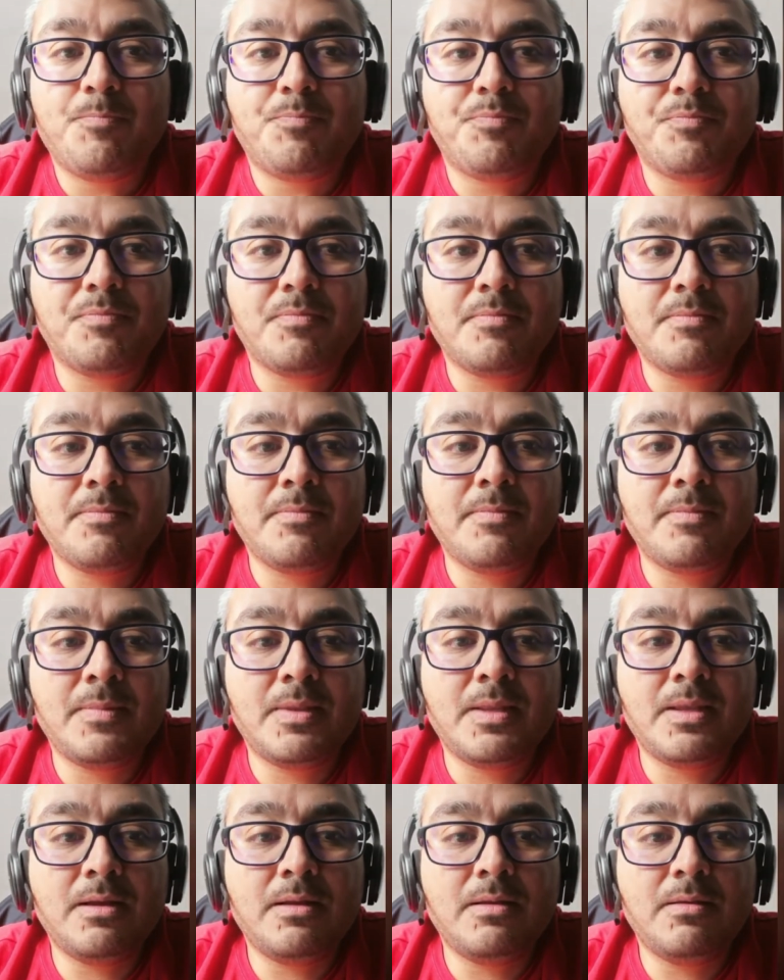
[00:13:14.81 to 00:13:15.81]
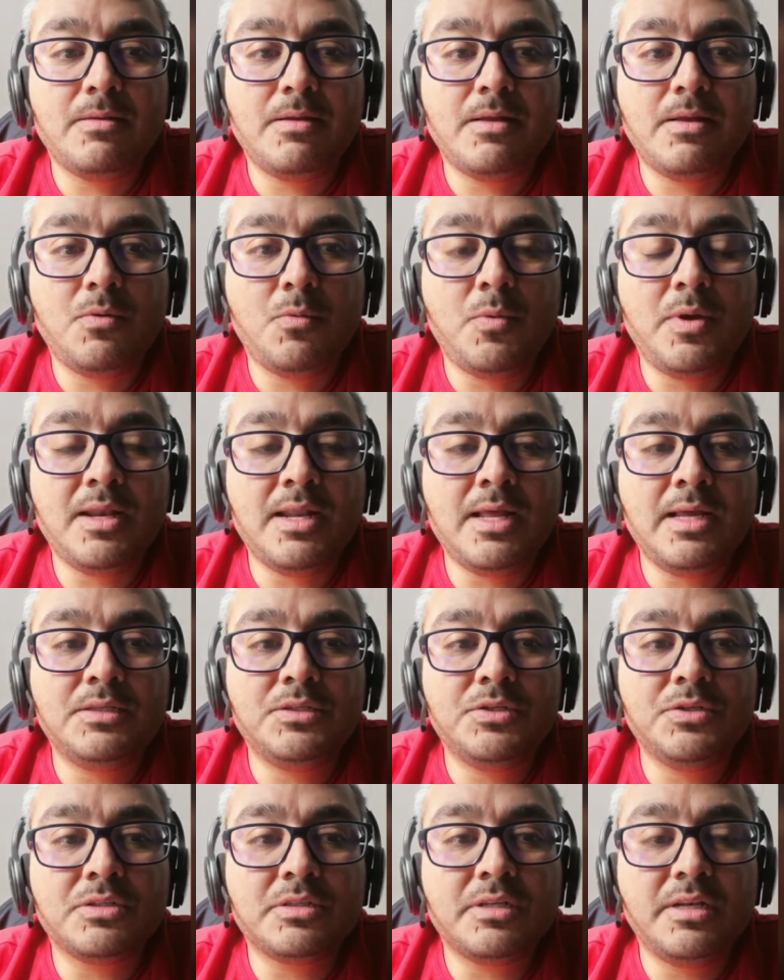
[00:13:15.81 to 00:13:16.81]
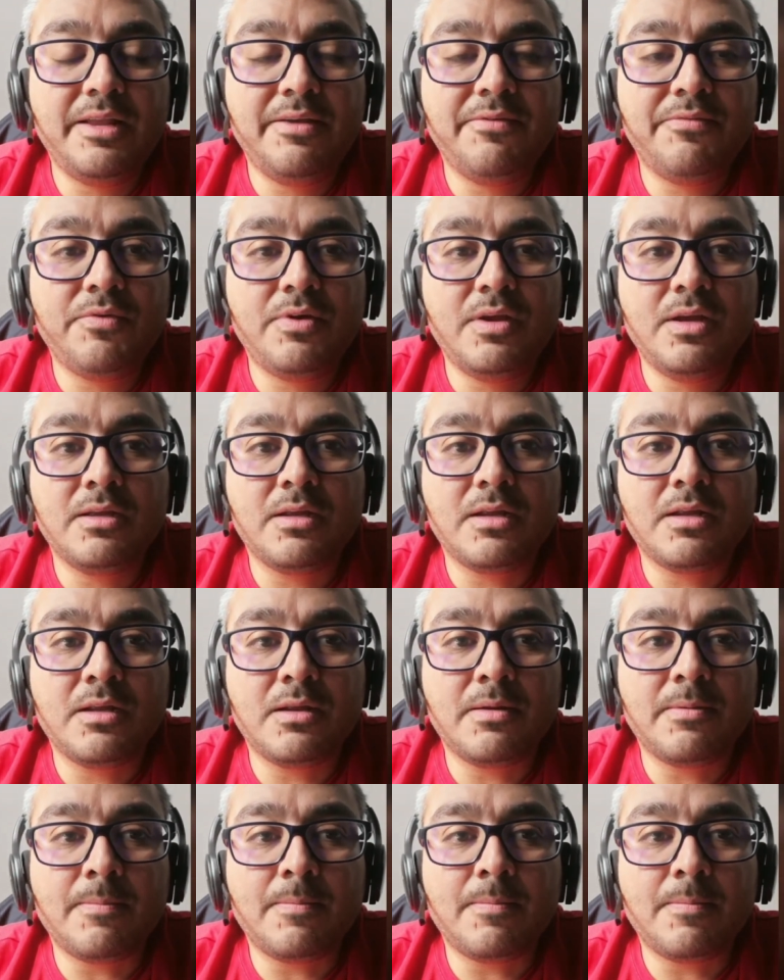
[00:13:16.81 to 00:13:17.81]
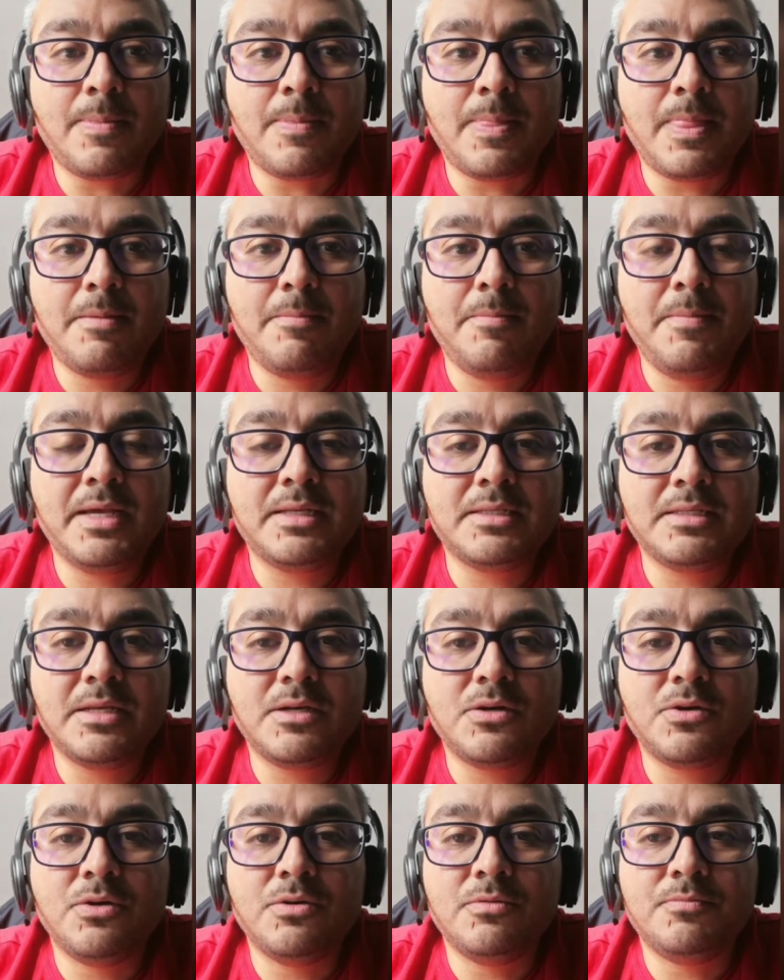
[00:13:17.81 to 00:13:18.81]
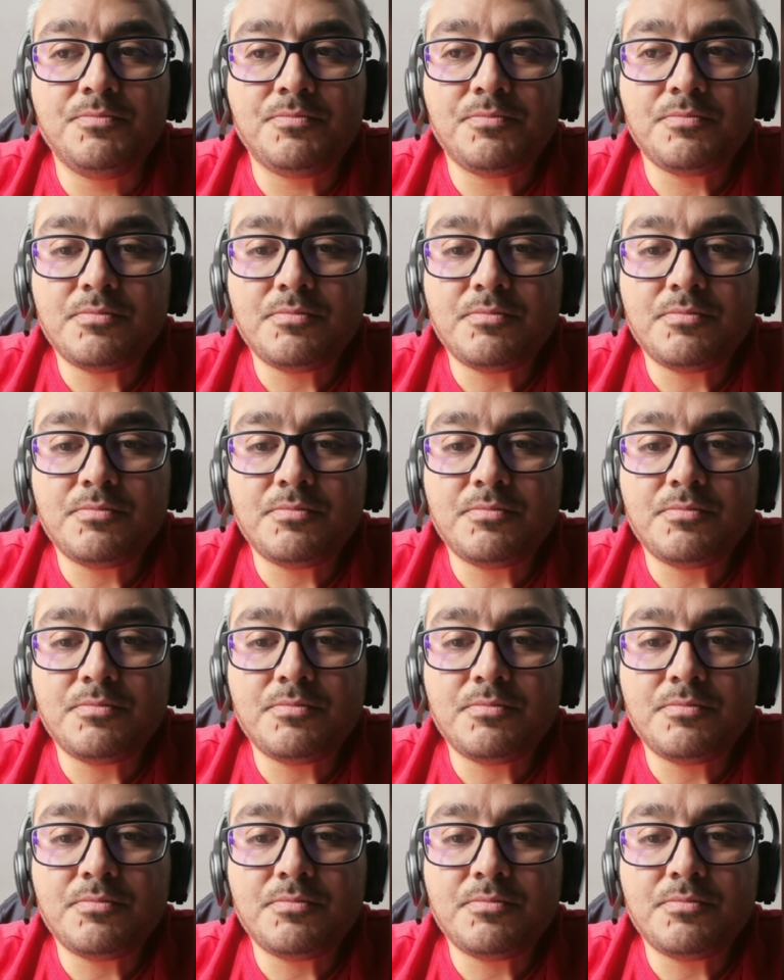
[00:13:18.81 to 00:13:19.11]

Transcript: When I just left Mexico,